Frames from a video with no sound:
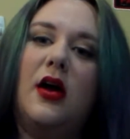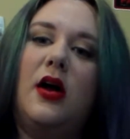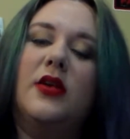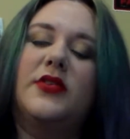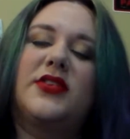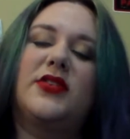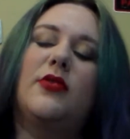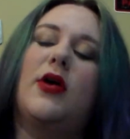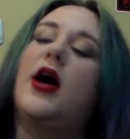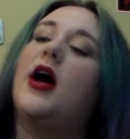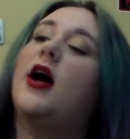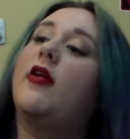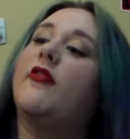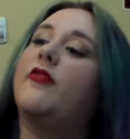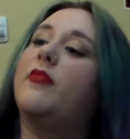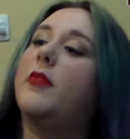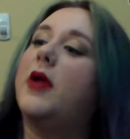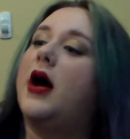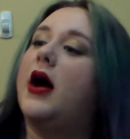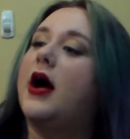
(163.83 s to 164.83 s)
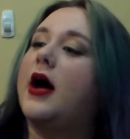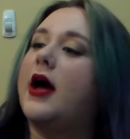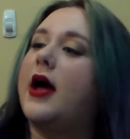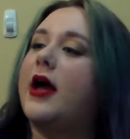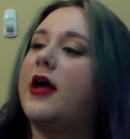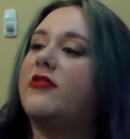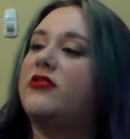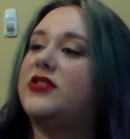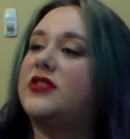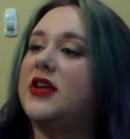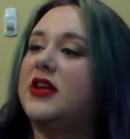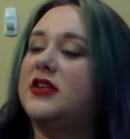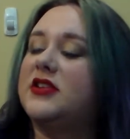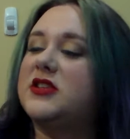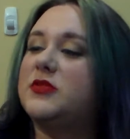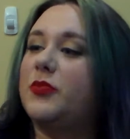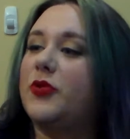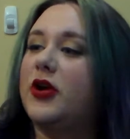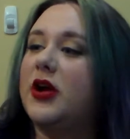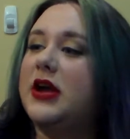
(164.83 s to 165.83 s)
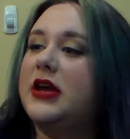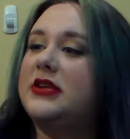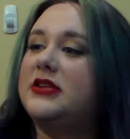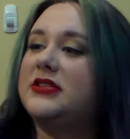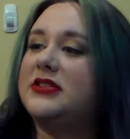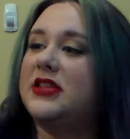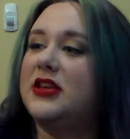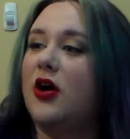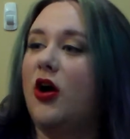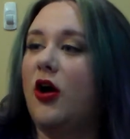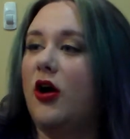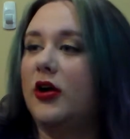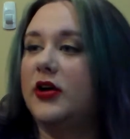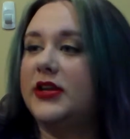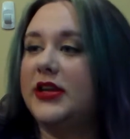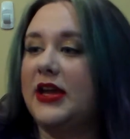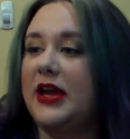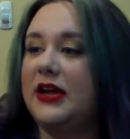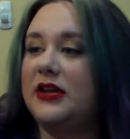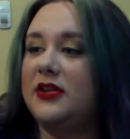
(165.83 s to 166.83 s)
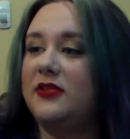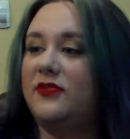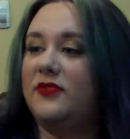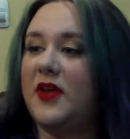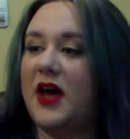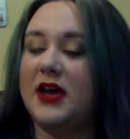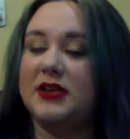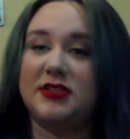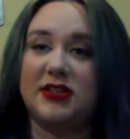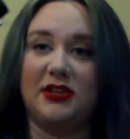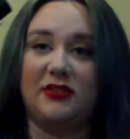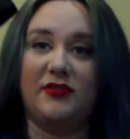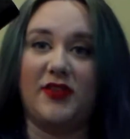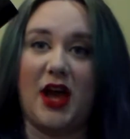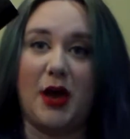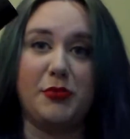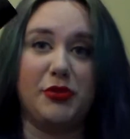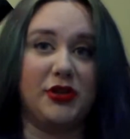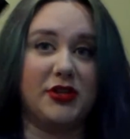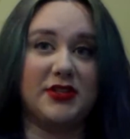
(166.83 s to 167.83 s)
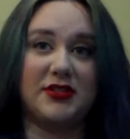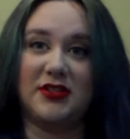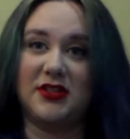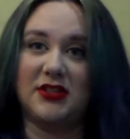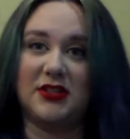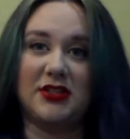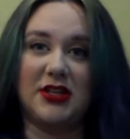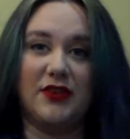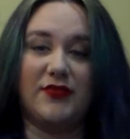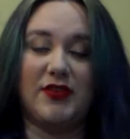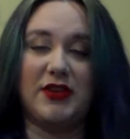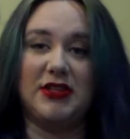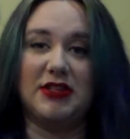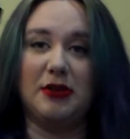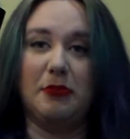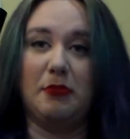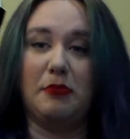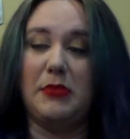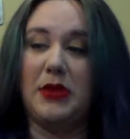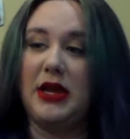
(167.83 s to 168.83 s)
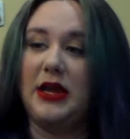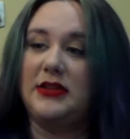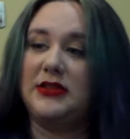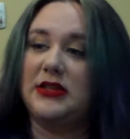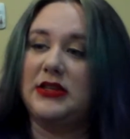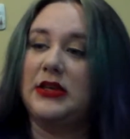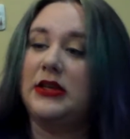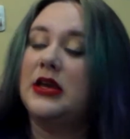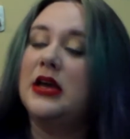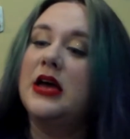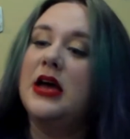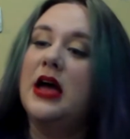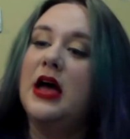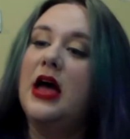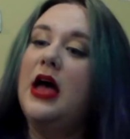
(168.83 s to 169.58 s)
Also have my setting spray. It is the Hard Candy Fast and Fabulous. This stuff is amazing.